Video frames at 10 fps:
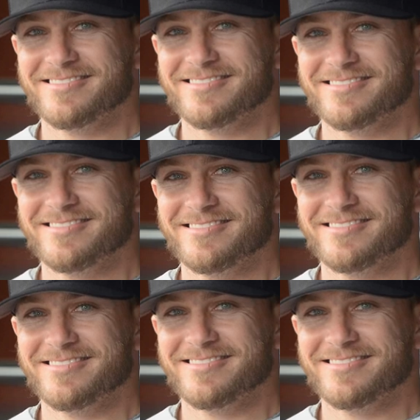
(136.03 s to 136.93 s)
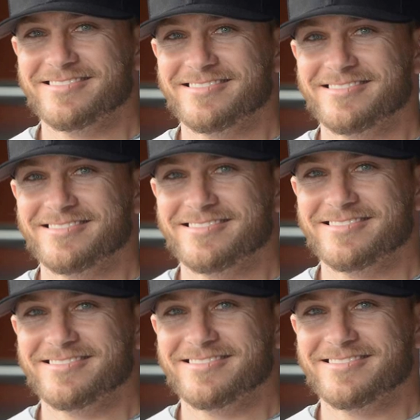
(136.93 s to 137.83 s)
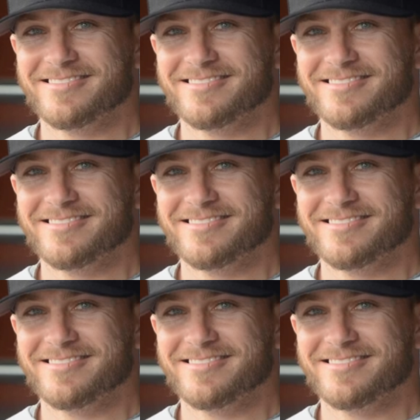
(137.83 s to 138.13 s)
Nobody speaks.